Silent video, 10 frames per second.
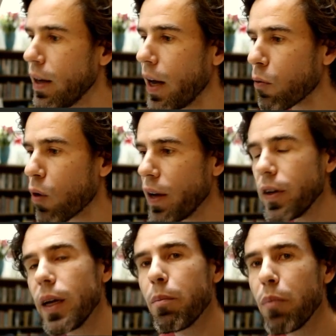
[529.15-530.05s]
And rather
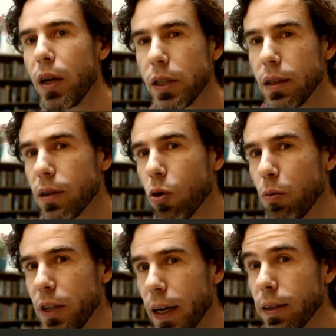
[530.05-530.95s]
than passing that
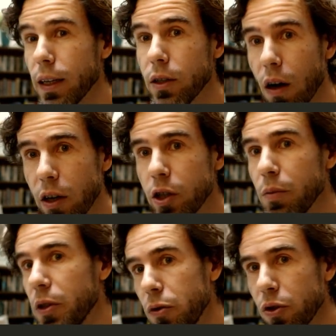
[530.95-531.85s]
object as an
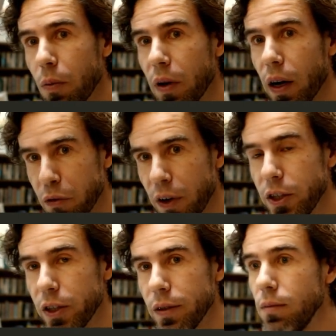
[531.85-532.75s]
argument to some kind of
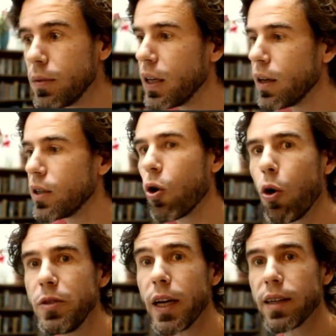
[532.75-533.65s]
function, the
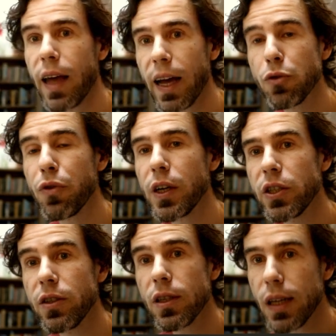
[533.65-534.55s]
object has
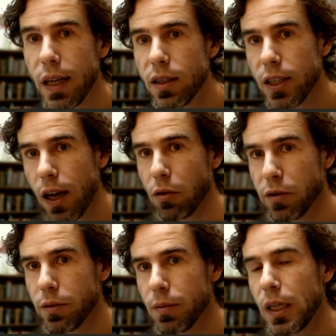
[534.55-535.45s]
functions
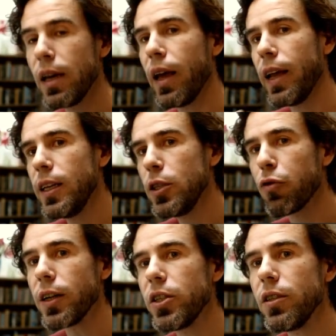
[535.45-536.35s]
itself. And these
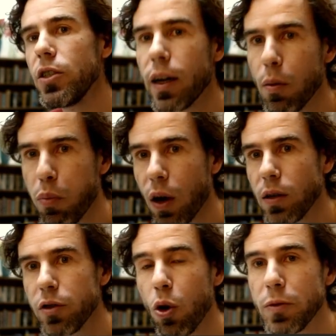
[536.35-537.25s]
functions that are part
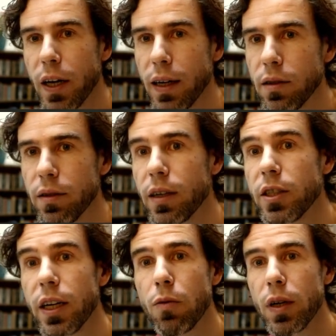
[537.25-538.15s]
of the object, they're
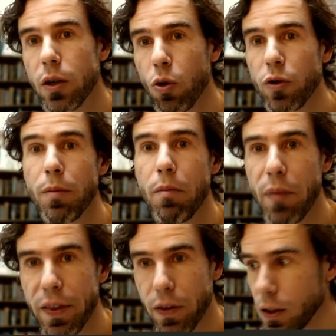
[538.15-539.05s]
generally called
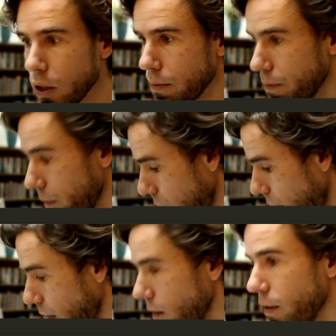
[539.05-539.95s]
methods.
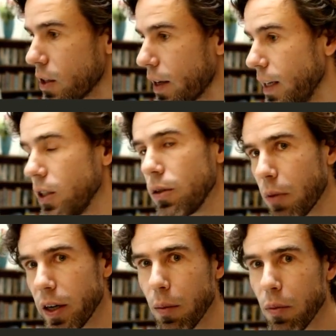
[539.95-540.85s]
And in this case,
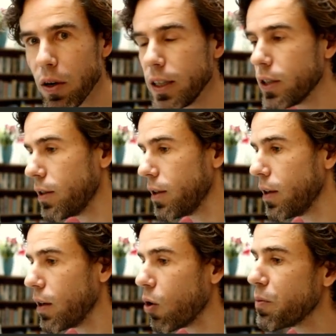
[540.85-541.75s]
my number list
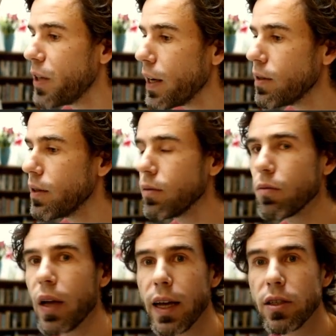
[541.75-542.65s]
object
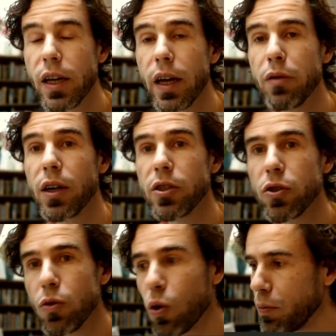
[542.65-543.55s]
has a function called